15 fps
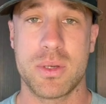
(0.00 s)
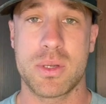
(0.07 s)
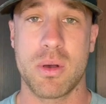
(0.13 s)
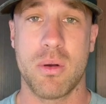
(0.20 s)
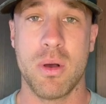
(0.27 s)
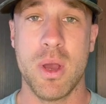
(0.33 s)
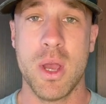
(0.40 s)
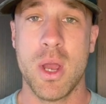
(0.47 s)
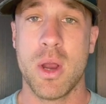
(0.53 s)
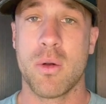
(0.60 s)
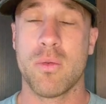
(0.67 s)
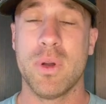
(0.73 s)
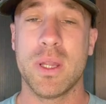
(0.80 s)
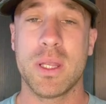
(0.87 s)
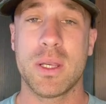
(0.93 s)
So
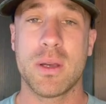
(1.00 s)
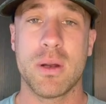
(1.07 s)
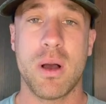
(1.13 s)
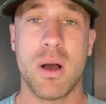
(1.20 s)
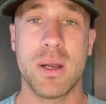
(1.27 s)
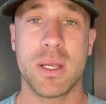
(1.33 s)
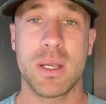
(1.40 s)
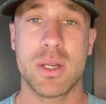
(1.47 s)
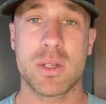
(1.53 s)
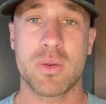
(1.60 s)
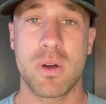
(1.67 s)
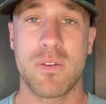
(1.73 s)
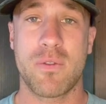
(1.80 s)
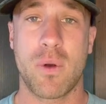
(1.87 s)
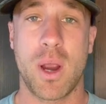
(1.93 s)
really good hunting in
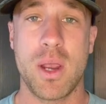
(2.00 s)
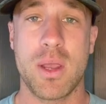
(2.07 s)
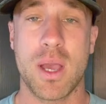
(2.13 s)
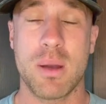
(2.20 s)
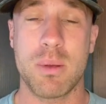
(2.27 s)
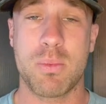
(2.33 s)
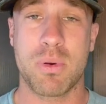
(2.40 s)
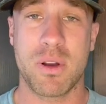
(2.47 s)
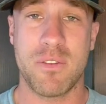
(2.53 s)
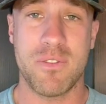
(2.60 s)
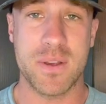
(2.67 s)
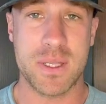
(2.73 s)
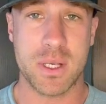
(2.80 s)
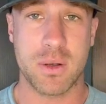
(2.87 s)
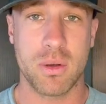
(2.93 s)
24A. You got to be pretty
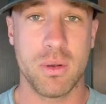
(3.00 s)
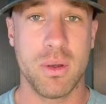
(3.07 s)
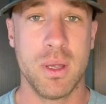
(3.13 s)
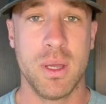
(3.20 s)
physical.